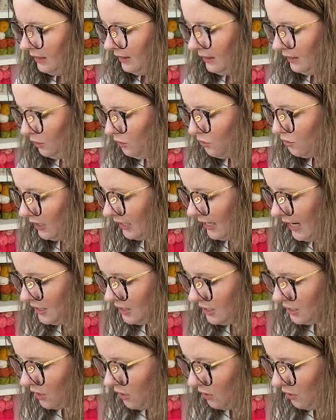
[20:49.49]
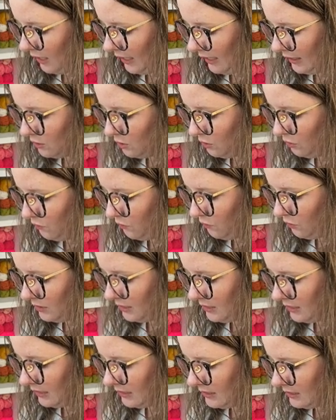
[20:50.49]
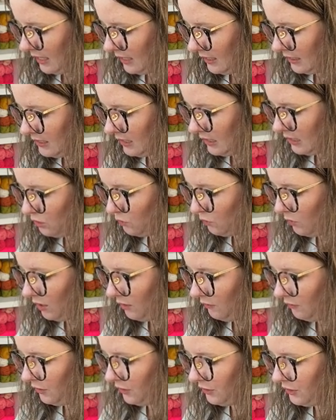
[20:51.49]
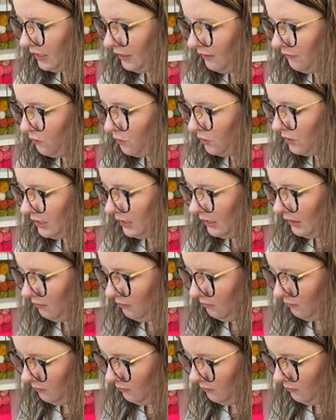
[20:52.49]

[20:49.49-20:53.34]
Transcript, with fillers: Usually I just go like two, four, six, eight, ten, twelve, thirteen, fourteen.